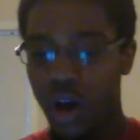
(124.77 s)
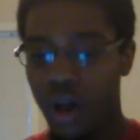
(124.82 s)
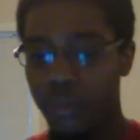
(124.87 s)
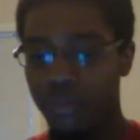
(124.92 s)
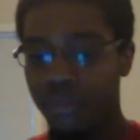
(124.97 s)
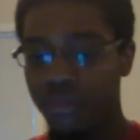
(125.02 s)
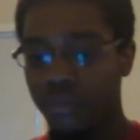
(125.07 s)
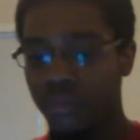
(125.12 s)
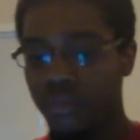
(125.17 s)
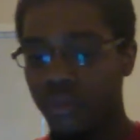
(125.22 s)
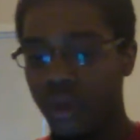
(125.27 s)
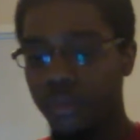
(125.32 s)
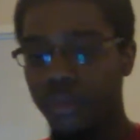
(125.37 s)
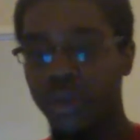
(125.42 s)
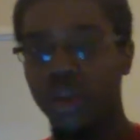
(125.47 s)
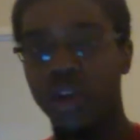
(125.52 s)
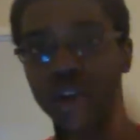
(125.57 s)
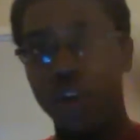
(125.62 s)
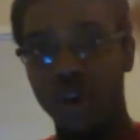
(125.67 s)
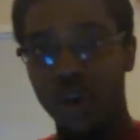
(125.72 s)
I'm
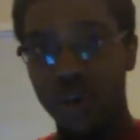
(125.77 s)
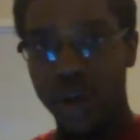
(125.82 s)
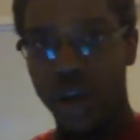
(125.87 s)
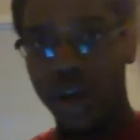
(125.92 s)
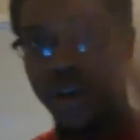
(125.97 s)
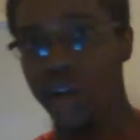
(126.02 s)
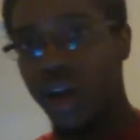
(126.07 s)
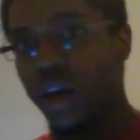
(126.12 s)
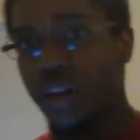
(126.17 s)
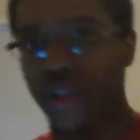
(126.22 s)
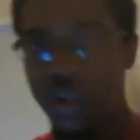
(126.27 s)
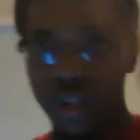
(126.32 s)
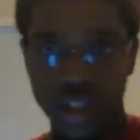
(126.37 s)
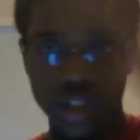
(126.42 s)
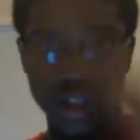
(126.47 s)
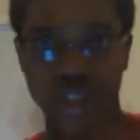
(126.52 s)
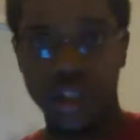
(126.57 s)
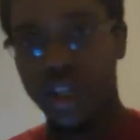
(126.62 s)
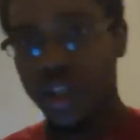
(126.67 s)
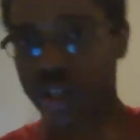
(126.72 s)
gonna go down how the
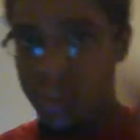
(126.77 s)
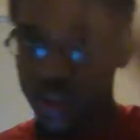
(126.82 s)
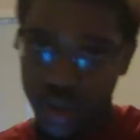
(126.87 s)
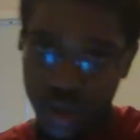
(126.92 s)
list is.